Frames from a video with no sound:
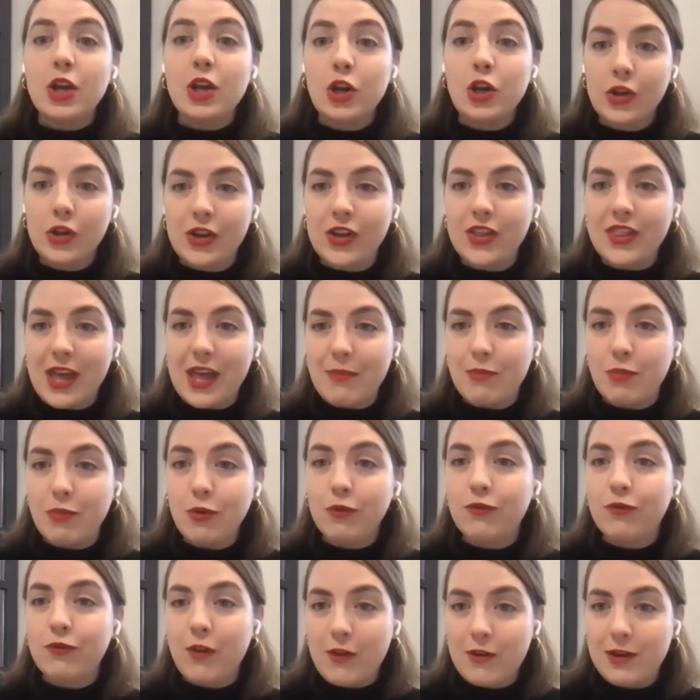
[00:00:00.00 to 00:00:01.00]
look at their
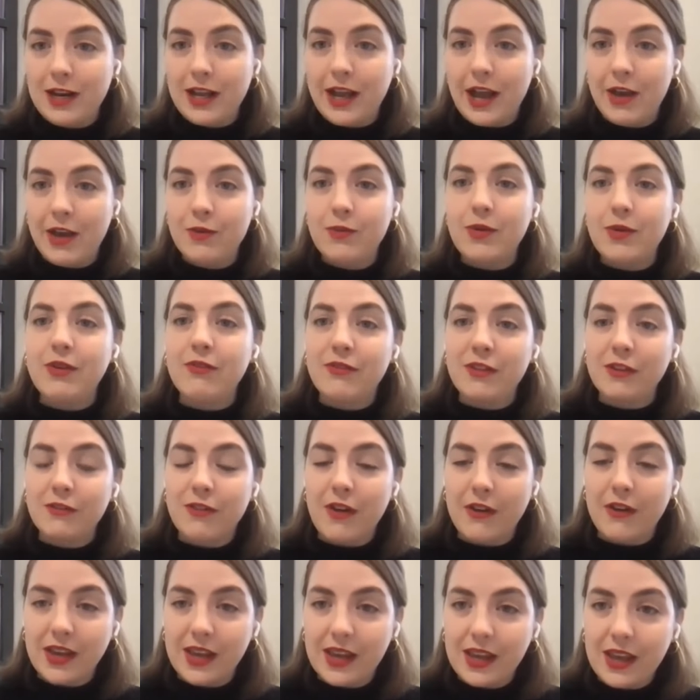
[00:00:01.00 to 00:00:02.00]
portfolio and feel
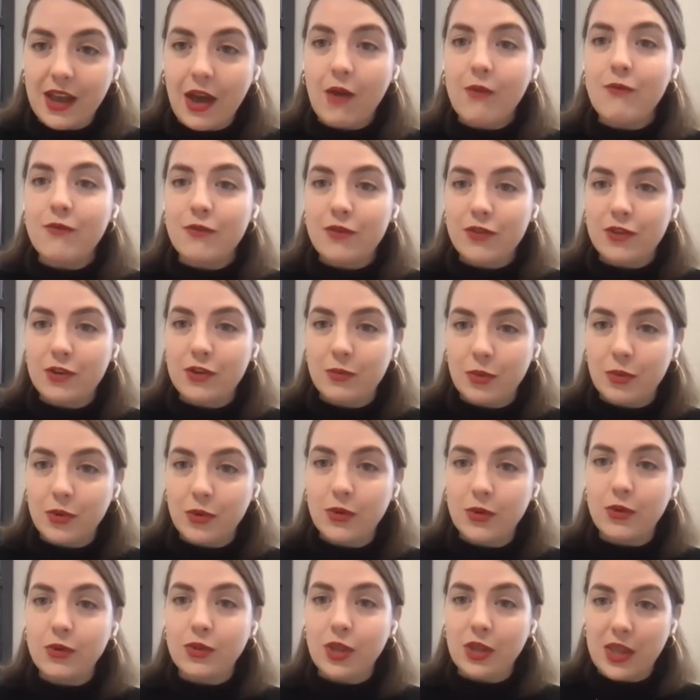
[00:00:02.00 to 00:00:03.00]
very
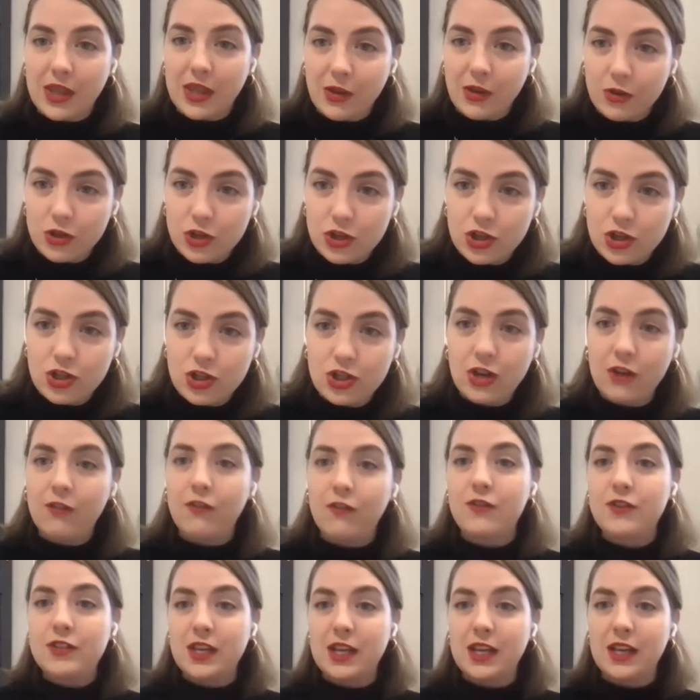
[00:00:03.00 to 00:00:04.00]
comfortable that they are
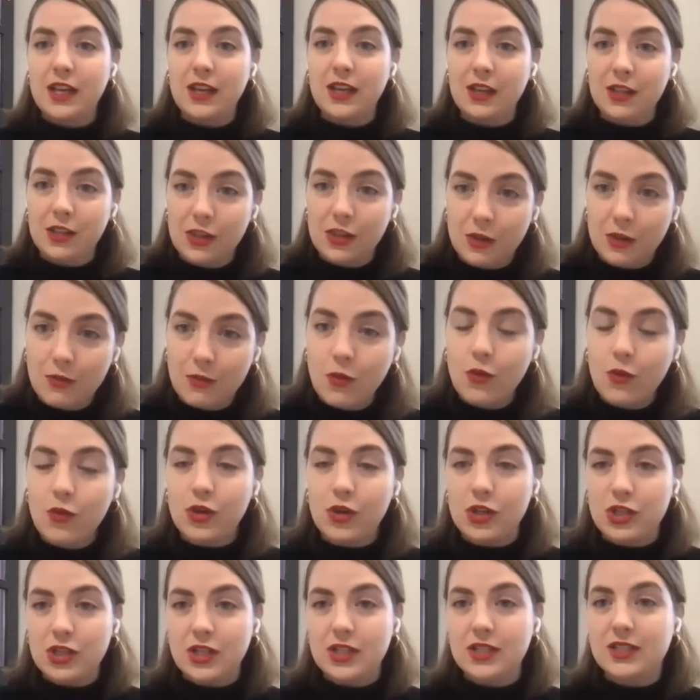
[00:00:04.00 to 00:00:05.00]
shifting the
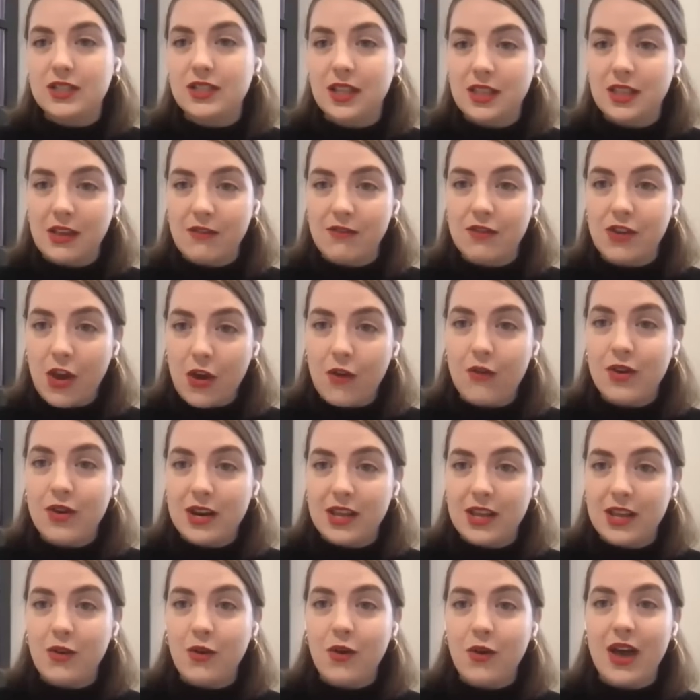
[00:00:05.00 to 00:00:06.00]
mortgages that they've
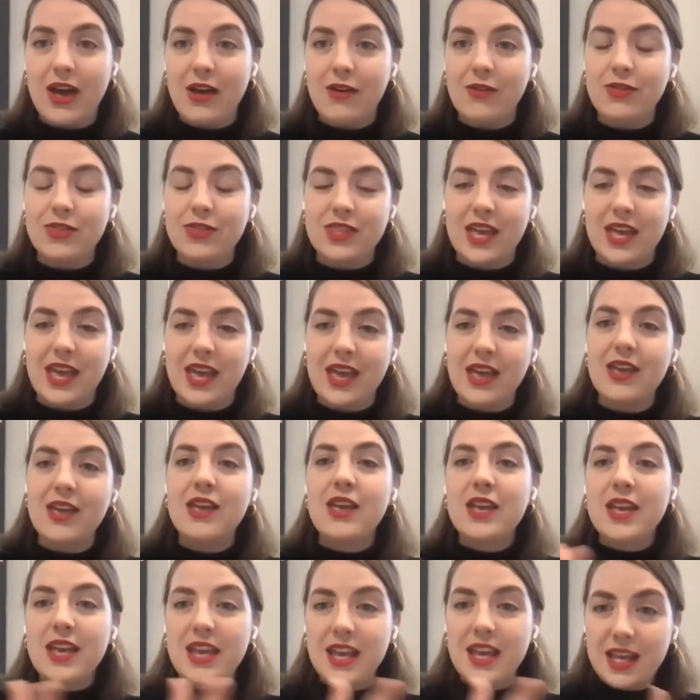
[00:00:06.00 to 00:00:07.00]
currently got out there
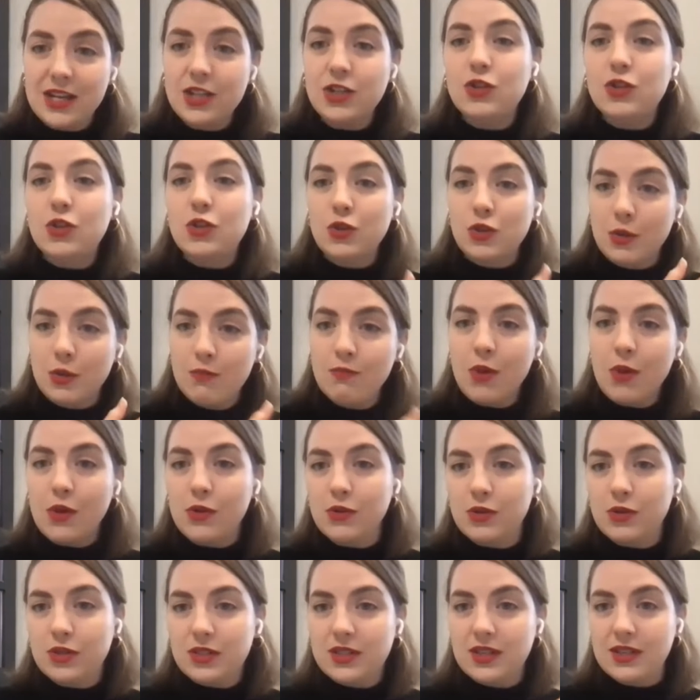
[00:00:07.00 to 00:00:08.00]
into the
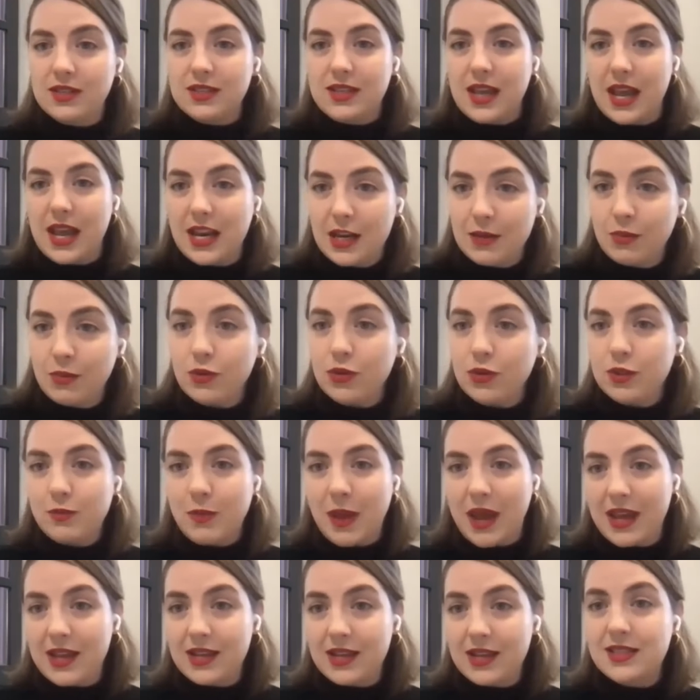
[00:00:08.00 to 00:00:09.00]
most sustainable
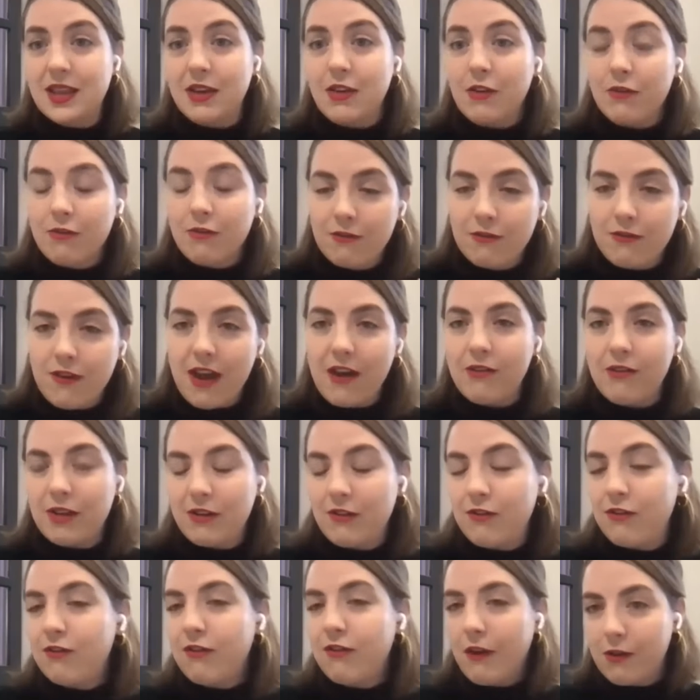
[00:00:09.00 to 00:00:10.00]
space. They are
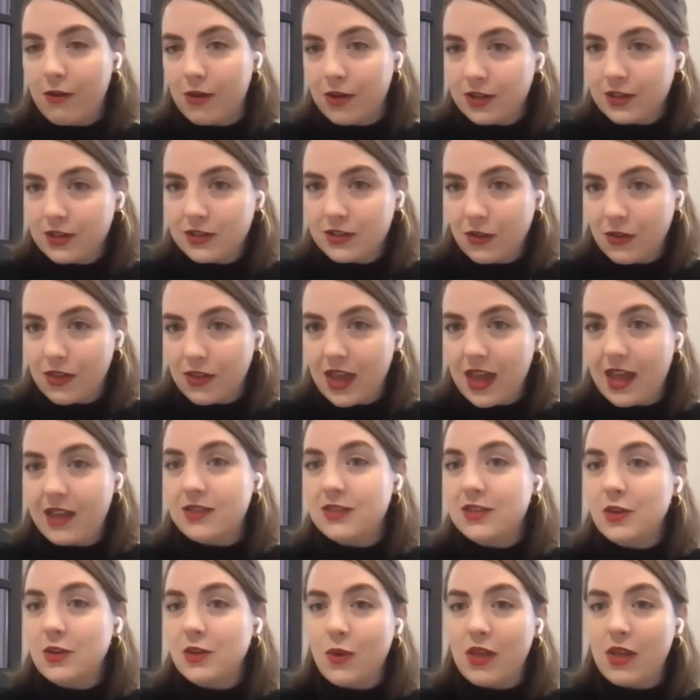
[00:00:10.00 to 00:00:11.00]
very focused on that.
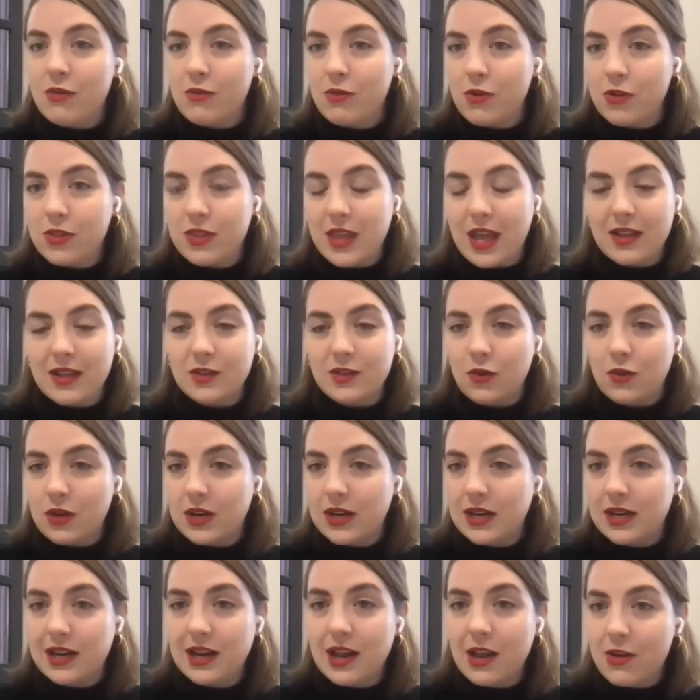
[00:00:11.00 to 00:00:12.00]
And so whether or not that's
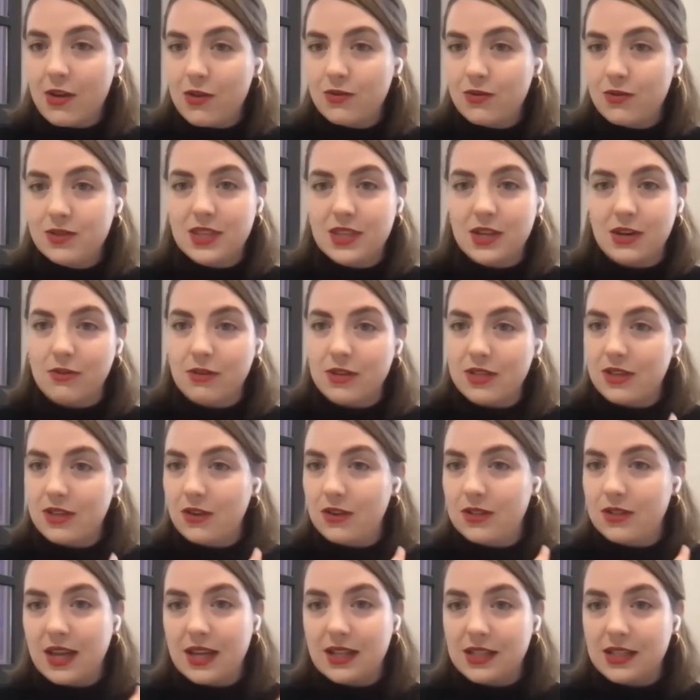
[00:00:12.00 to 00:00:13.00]
green loans that are
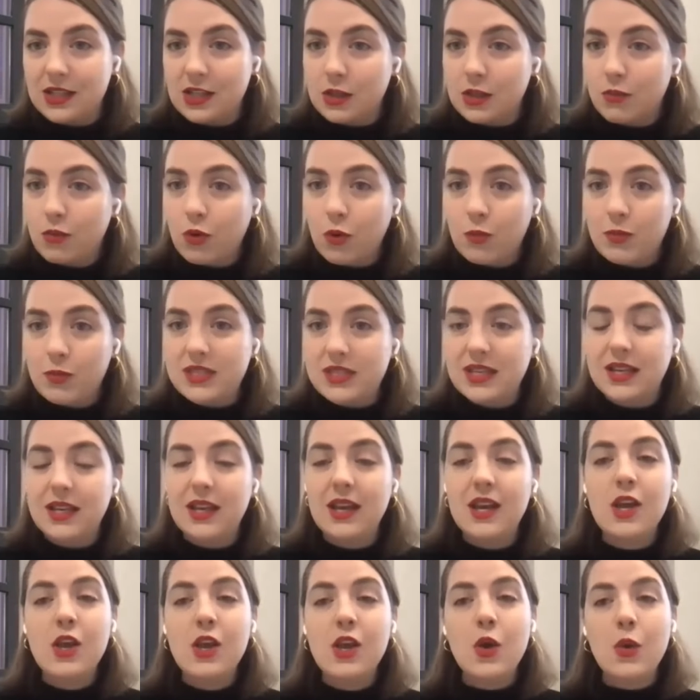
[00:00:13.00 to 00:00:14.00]
associated to the
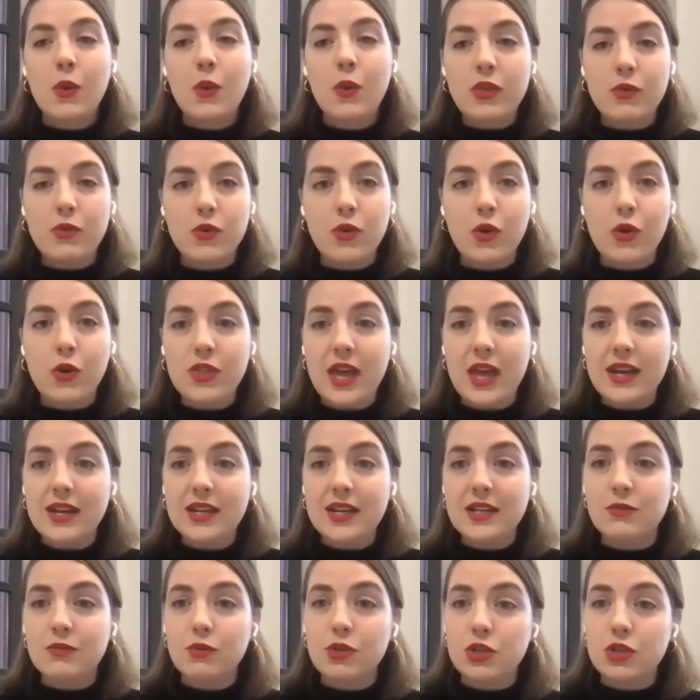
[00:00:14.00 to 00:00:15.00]
property, whether or not that
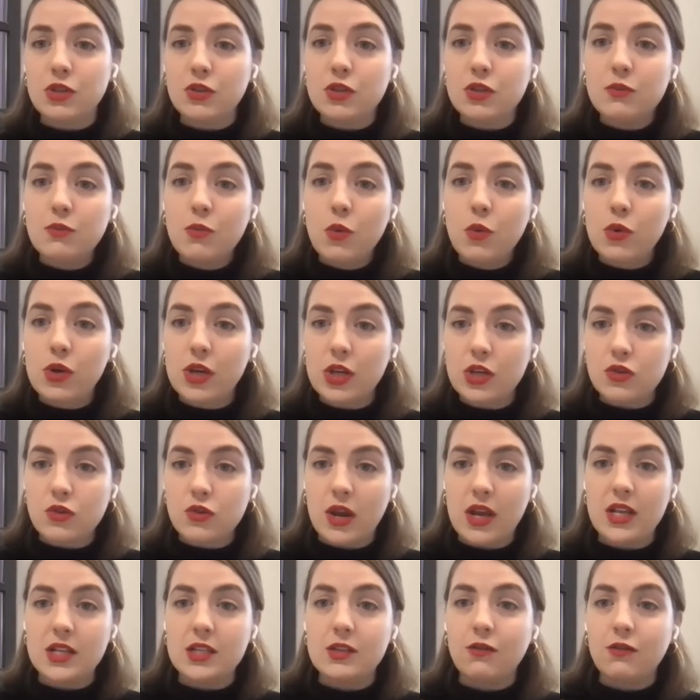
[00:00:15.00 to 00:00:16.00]
is reduced mortgage
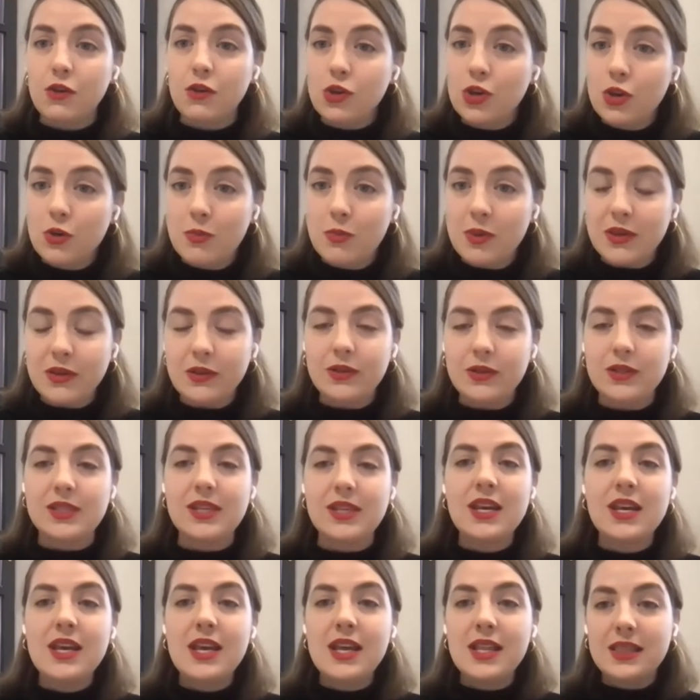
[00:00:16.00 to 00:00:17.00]
rates for new builds,
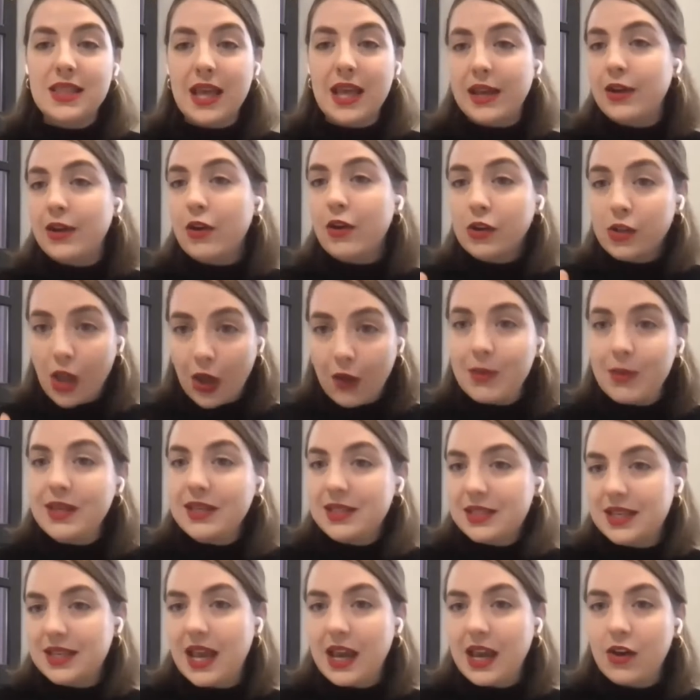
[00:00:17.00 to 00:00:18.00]
they are
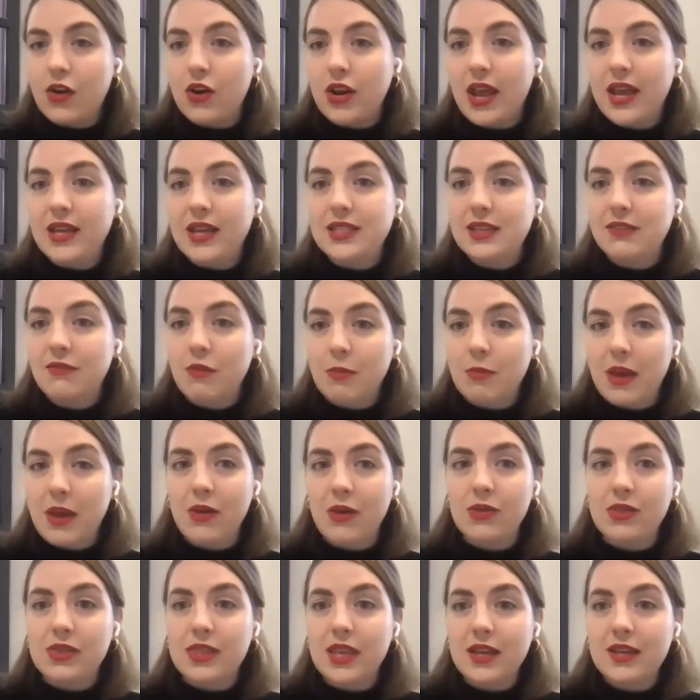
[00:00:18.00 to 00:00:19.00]
going to get creative
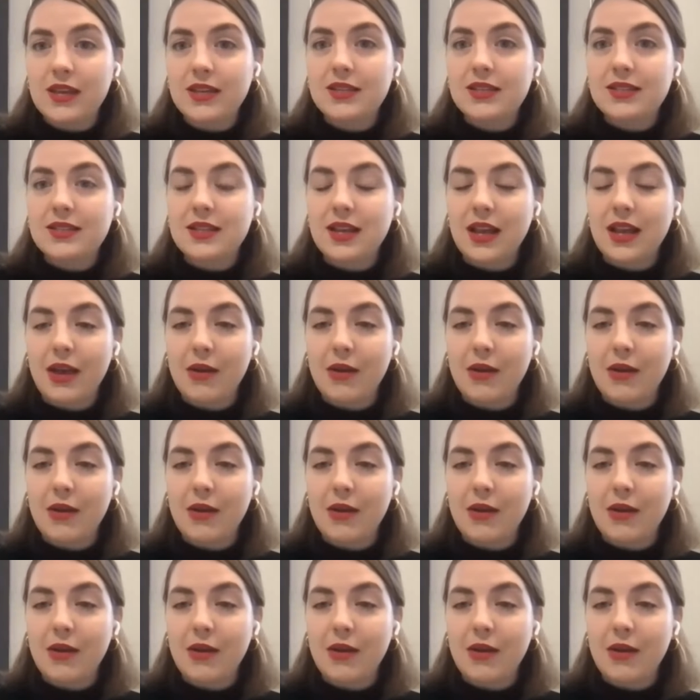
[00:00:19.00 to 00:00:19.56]
about this.